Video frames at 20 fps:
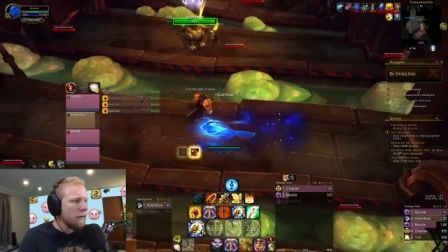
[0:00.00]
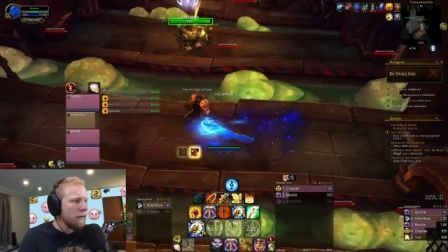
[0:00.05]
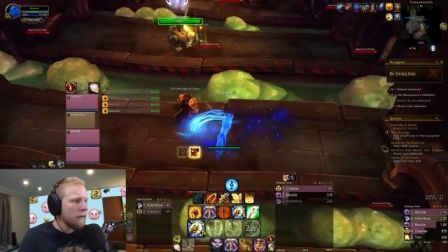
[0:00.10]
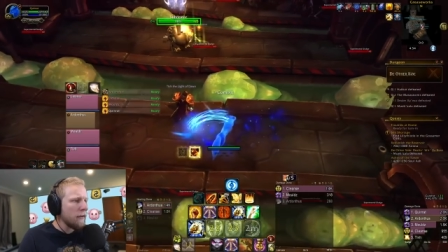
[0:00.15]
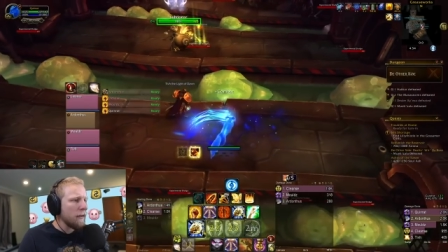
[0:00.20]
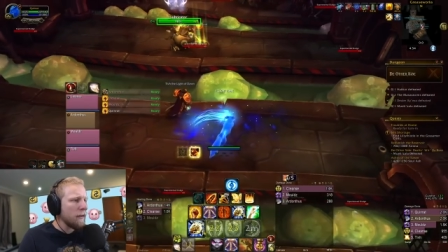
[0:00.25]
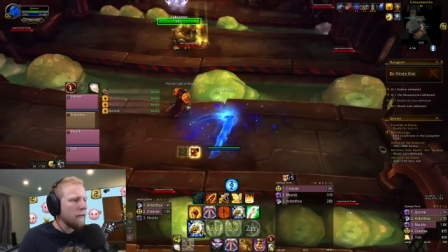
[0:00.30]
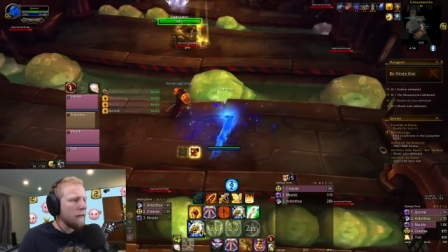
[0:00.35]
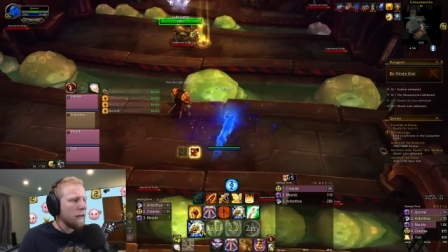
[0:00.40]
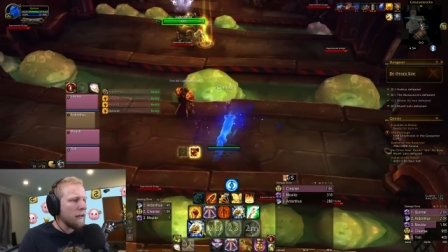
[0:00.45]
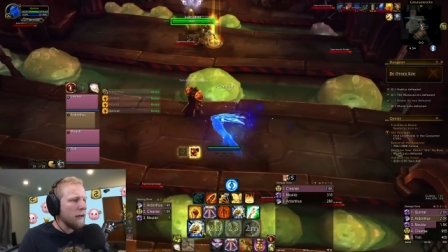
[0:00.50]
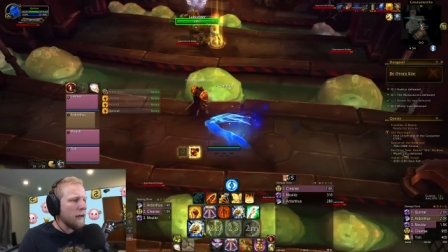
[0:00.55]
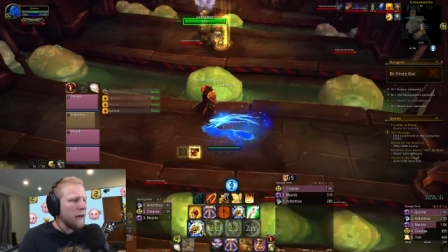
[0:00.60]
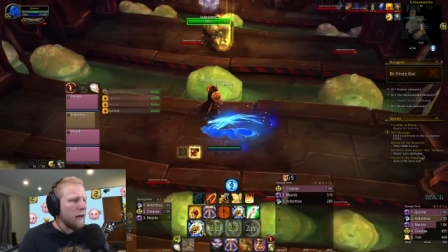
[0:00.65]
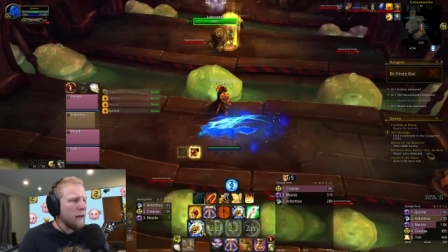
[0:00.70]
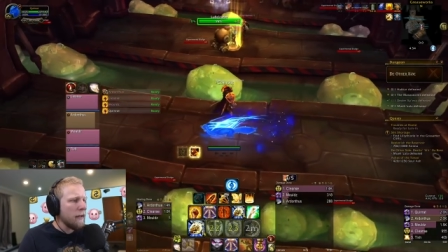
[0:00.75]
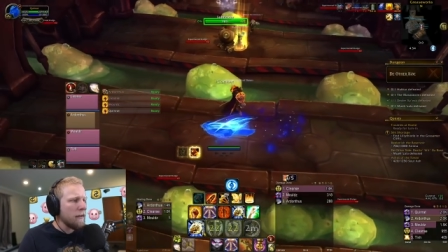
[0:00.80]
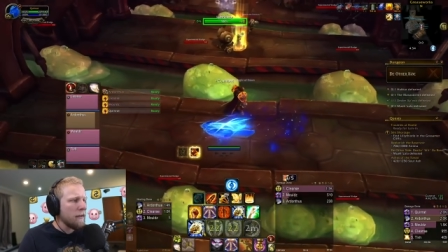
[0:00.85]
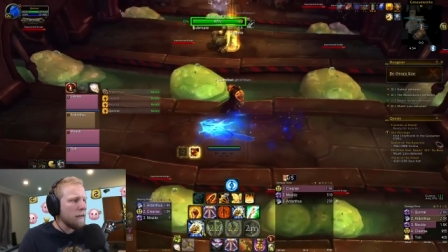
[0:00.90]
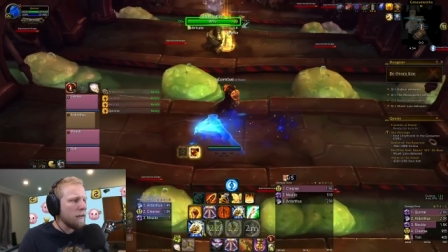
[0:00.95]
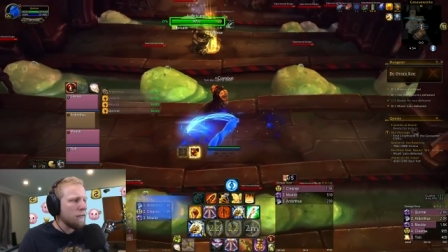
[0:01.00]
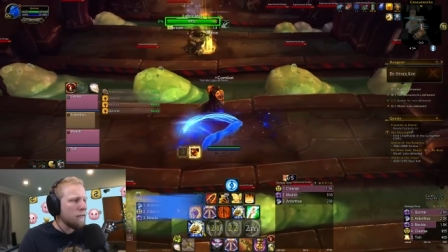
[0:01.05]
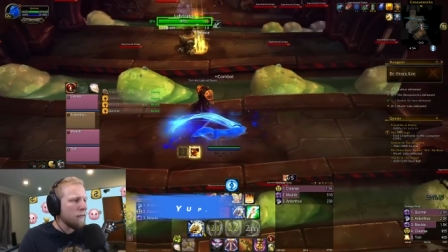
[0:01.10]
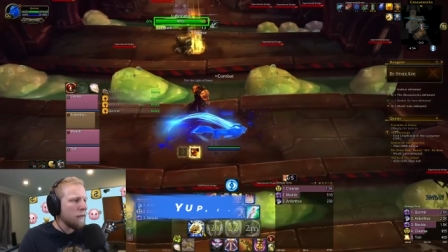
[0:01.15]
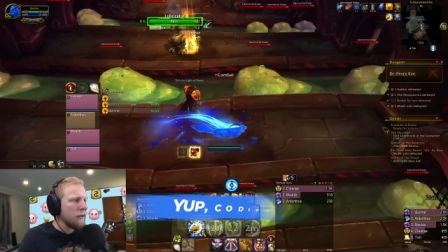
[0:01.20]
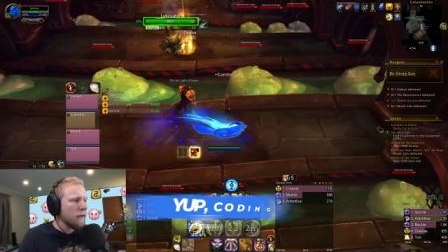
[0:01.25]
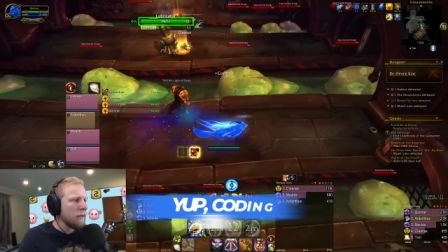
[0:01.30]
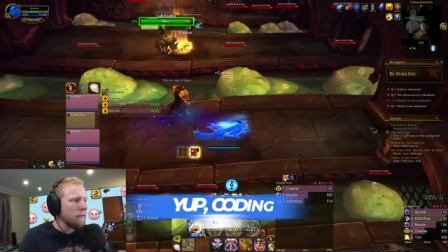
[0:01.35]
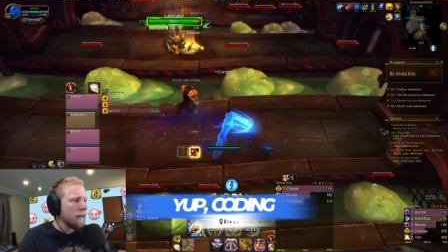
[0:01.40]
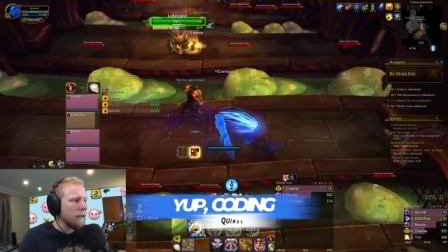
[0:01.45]
look look how hard this
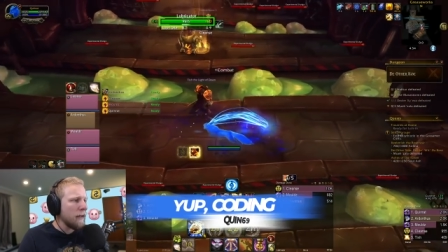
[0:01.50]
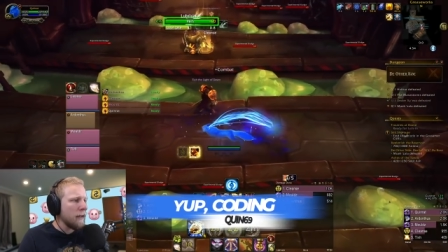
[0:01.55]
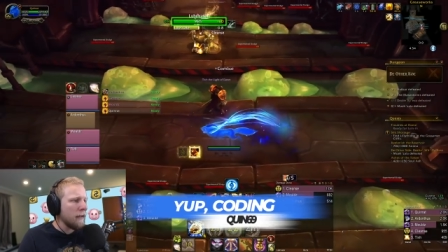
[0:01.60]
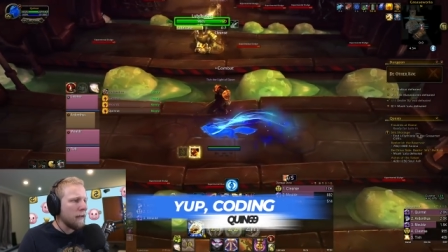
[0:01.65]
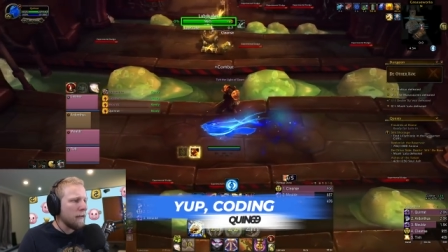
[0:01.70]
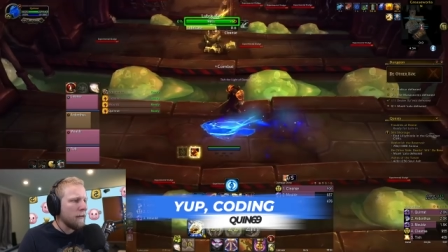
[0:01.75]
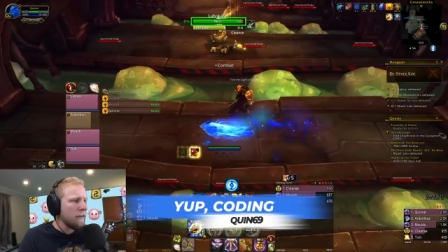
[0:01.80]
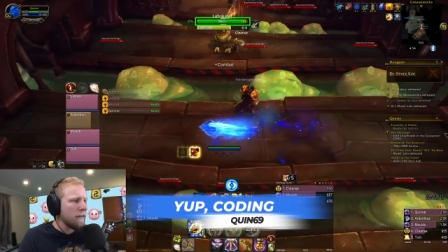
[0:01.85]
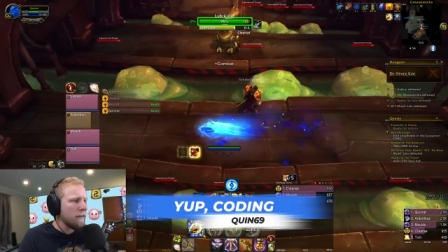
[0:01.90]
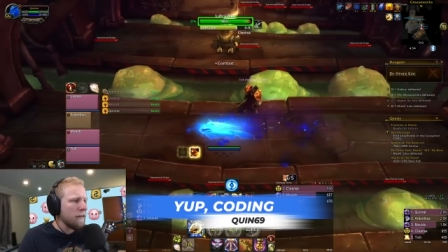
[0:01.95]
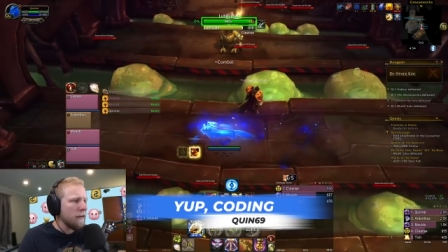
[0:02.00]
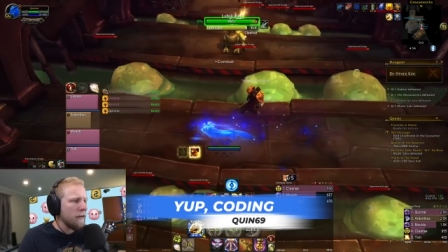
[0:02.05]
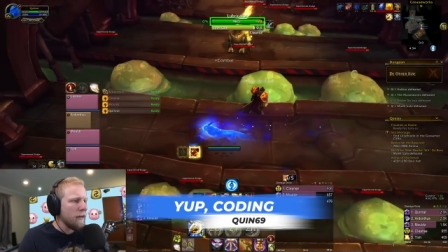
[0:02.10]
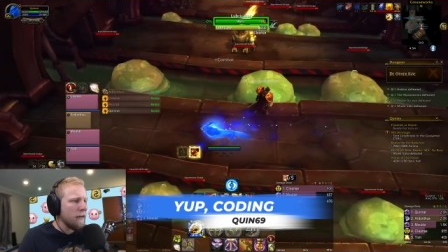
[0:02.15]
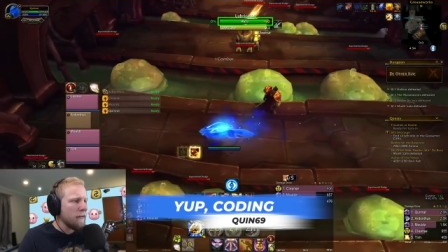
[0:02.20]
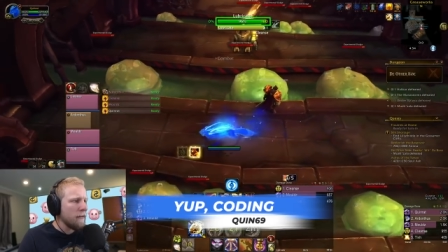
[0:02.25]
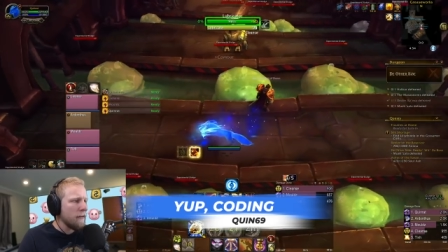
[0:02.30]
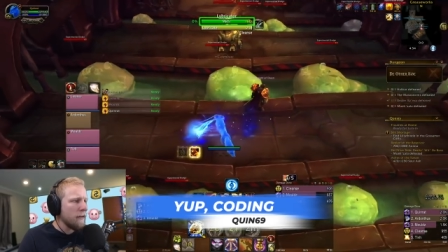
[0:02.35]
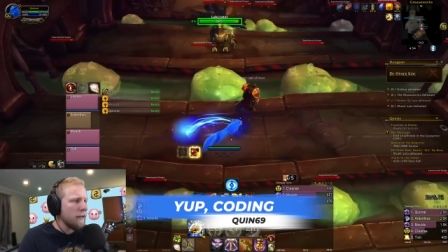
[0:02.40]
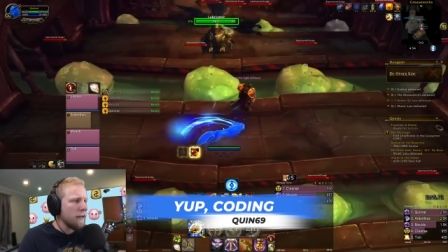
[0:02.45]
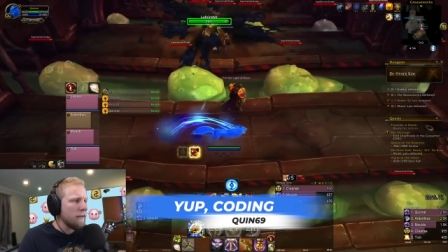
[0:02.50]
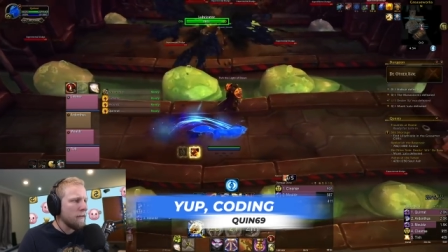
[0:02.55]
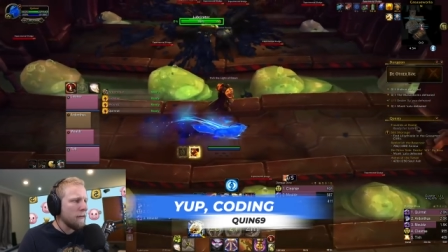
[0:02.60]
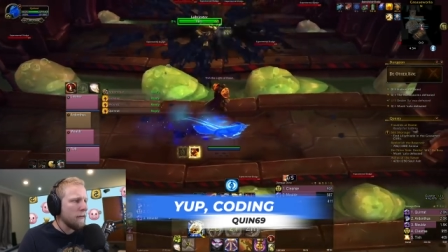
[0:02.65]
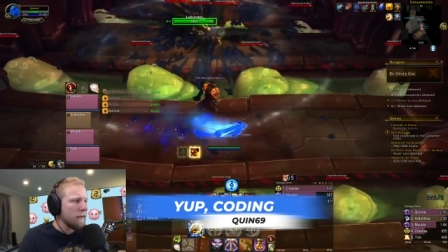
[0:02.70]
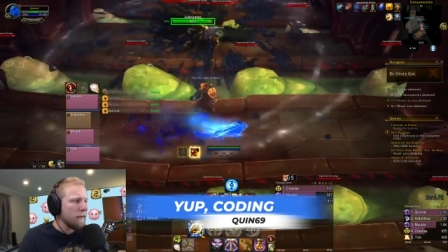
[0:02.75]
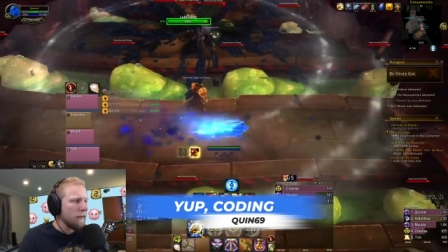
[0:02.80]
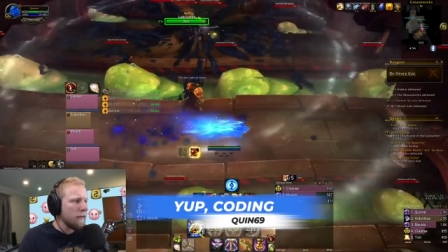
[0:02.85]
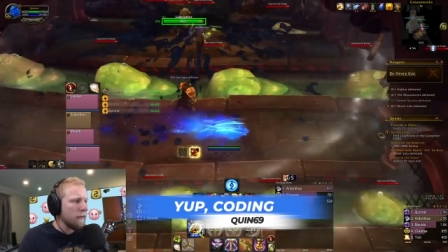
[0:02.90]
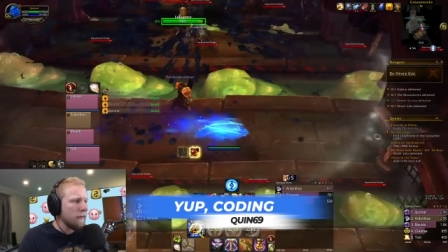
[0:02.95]
Frogger mechanic is, guys. Yeah,
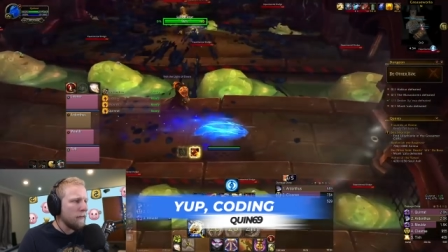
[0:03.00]
totally,